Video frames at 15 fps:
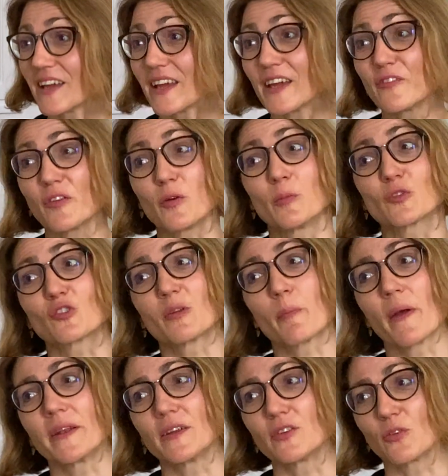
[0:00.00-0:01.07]
and very much
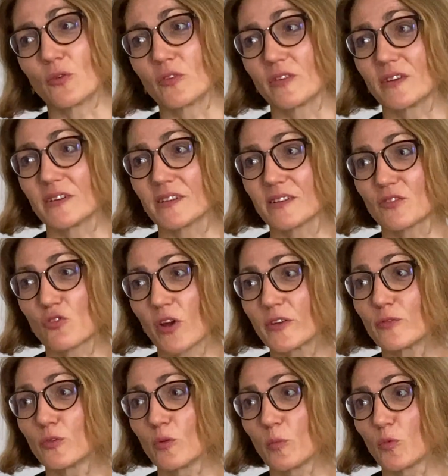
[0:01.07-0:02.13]
dependent on the
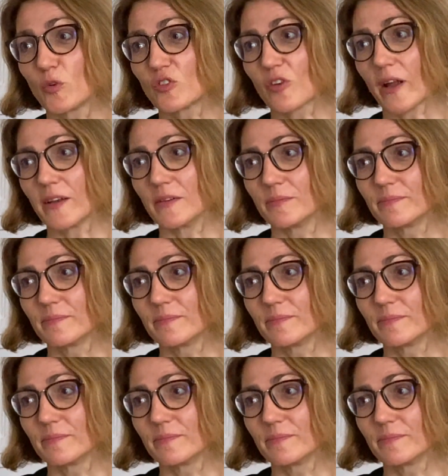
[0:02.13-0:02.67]
trade agreement with China.